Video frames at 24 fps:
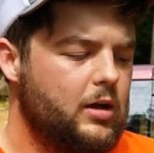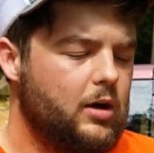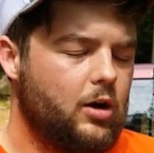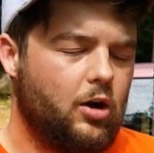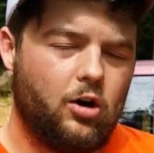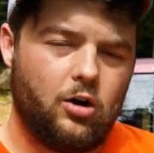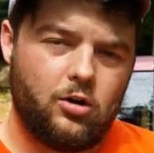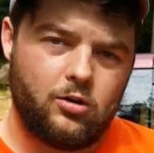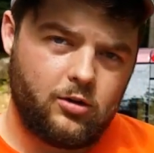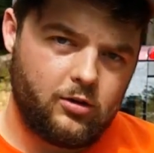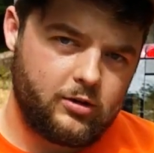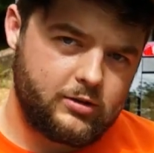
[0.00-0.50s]

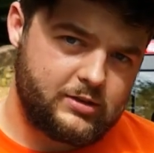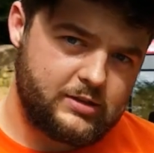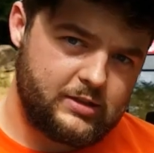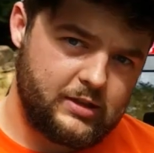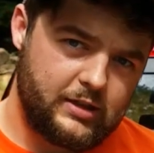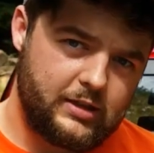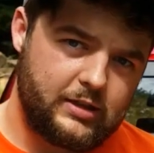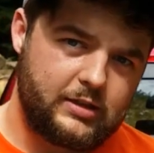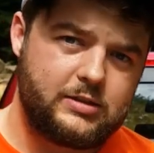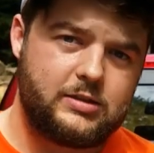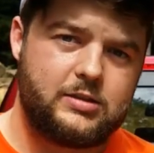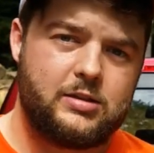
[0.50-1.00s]
All those
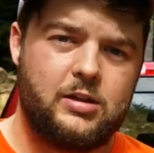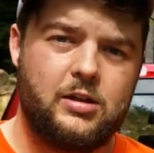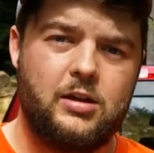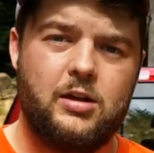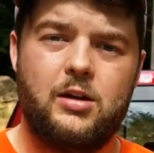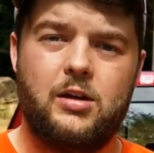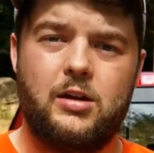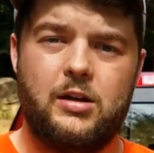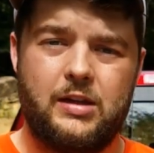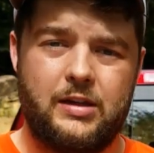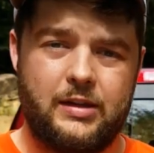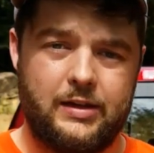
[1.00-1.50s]
things,
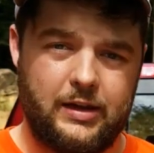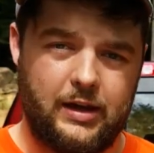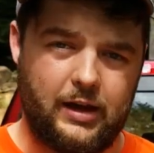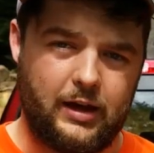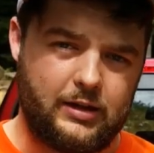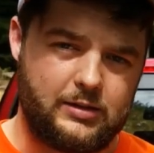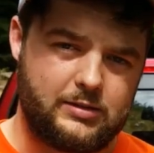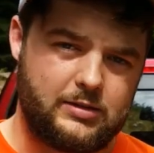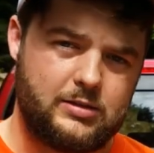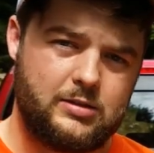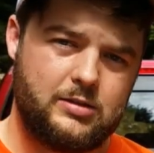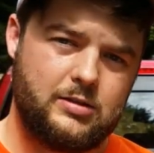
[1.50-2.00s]

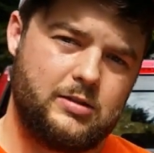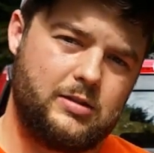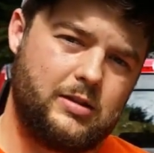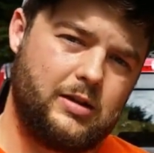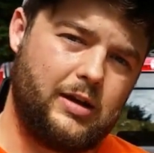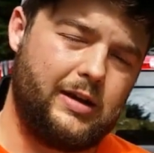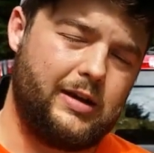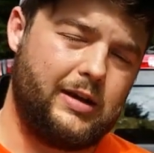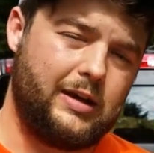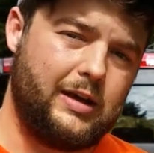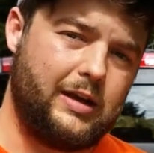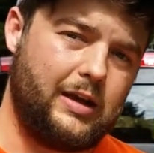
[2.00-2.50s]
yes,
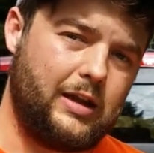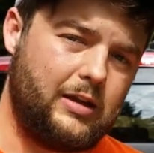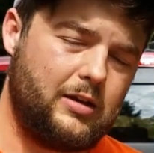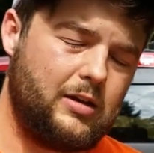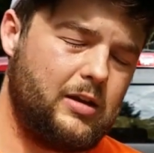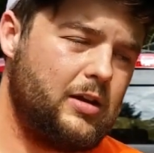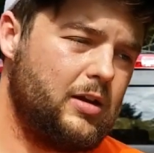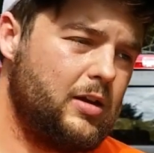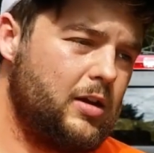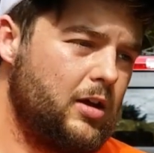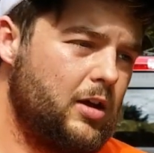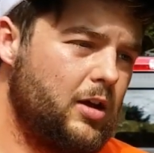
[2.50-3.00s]
I get it.
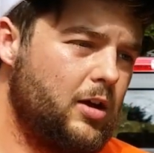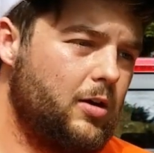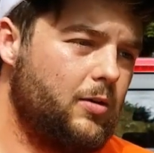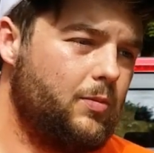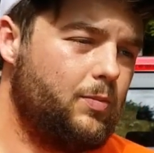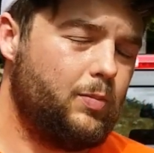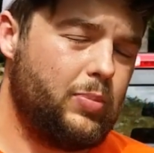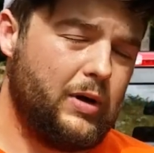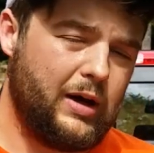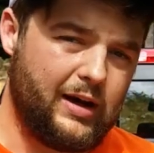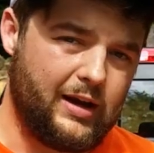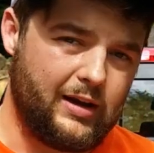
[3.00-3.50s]

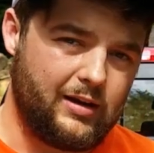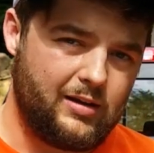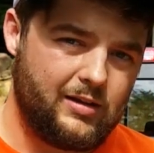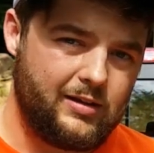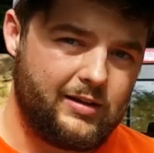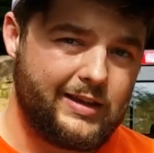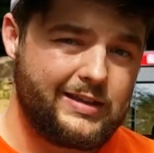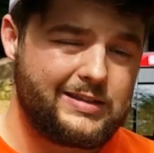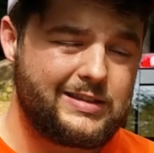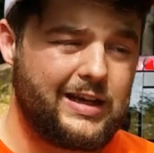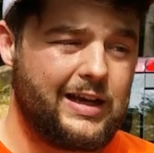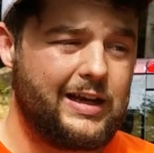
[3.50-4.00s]
But
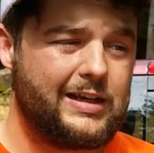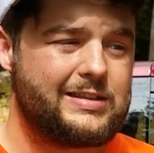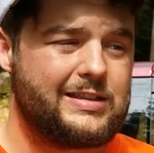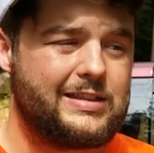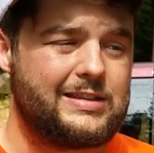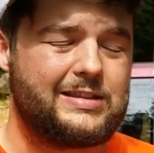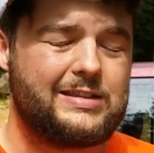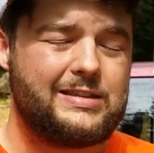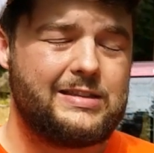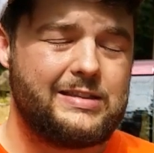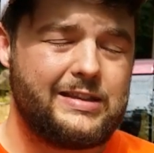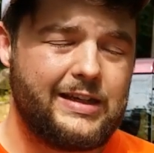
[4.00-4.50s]
this has a
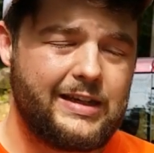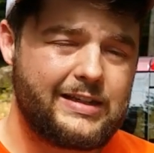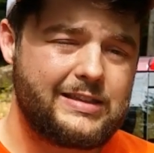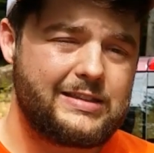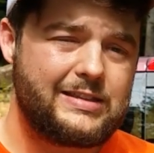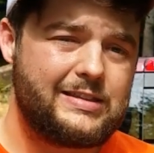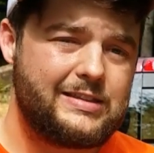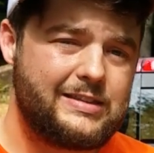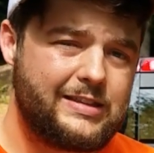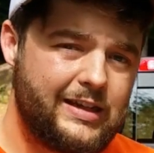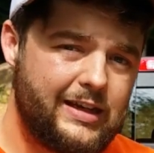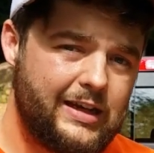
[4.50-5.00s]

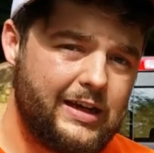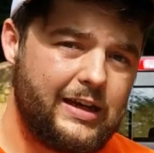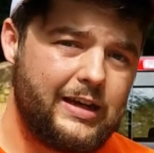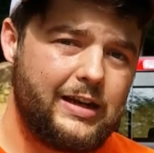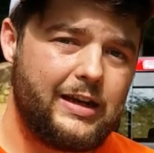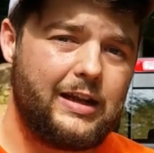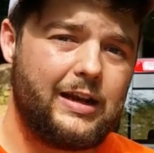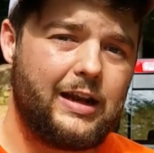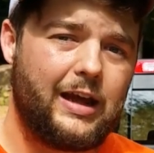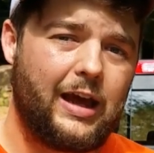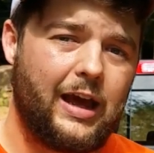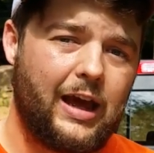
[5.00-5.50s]

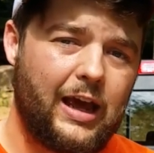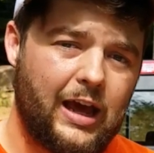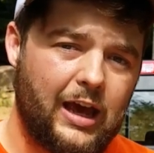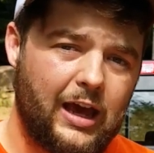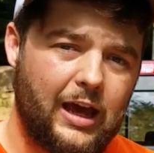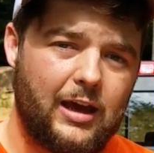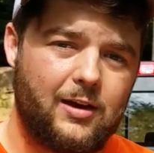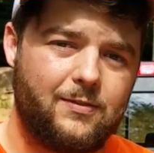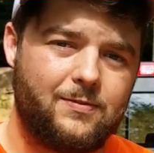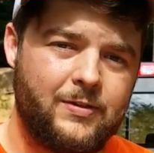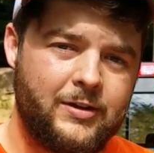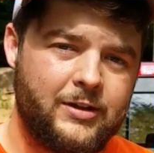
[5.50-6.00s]

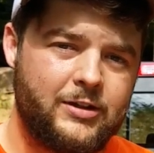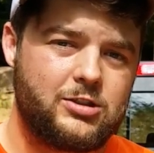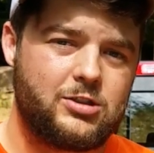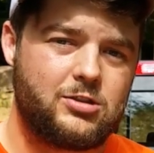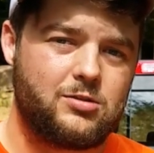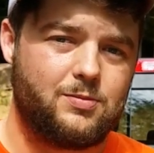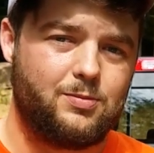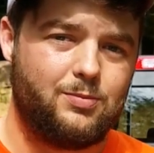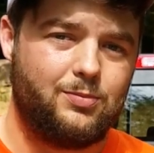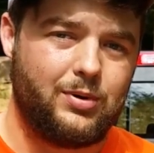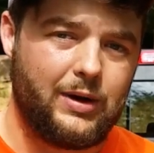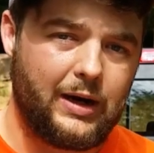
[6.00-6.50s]
16.5-inch
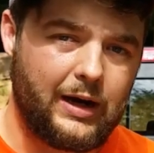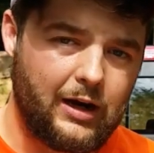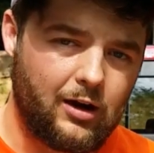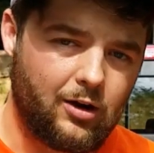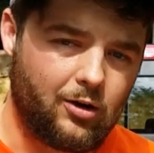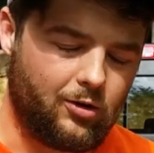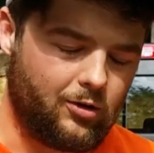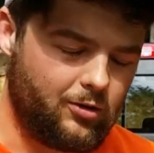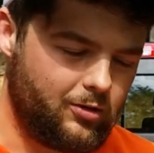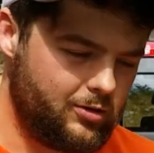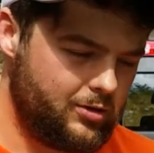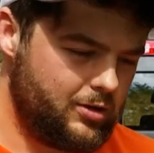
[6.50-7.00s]

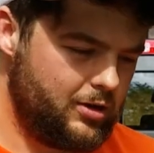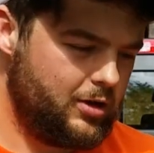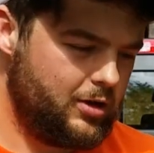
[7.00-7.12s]
barrel.